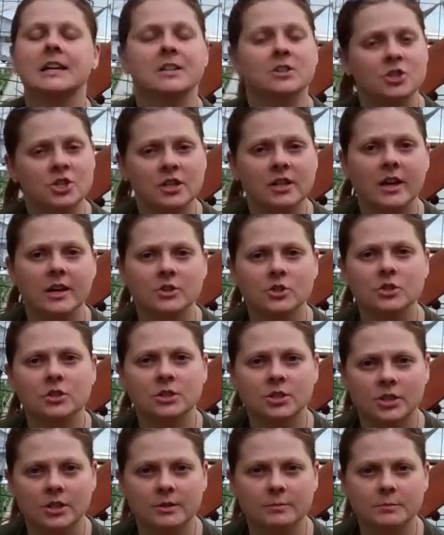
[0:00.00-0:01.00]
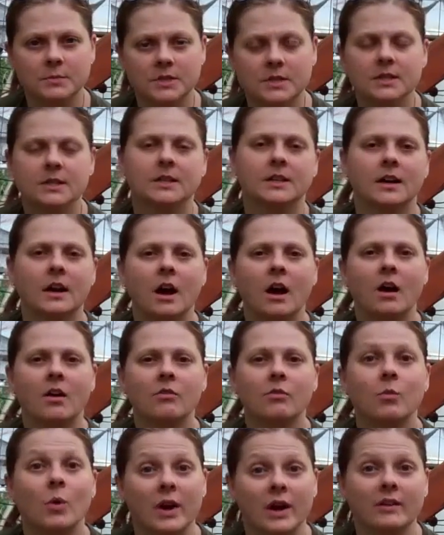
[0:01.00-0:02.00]
in geological terms,
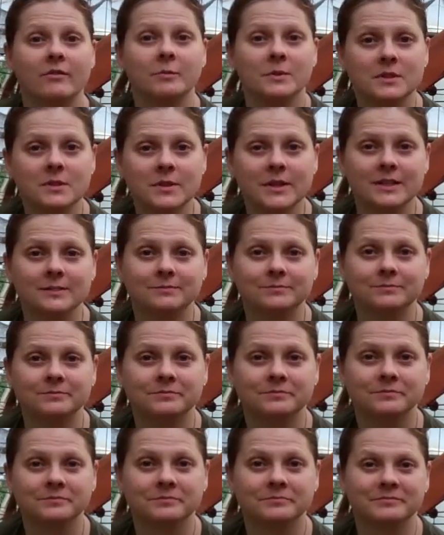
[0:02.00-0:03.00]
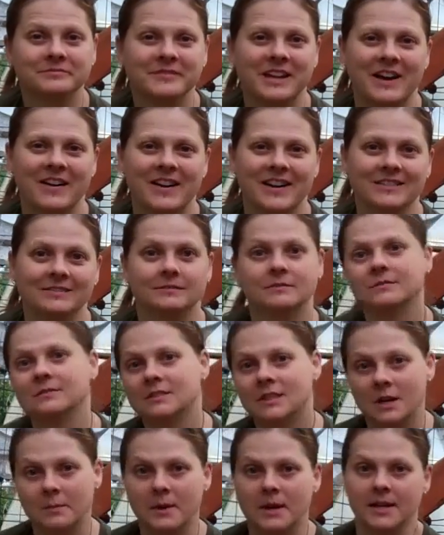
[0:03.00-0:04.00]
of what I've been doing. Alright,
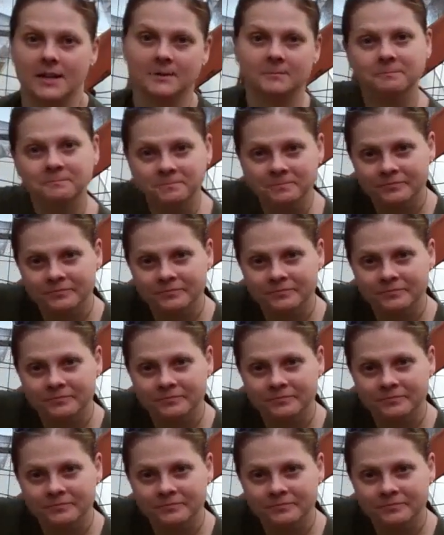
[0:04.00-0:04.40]
come on in.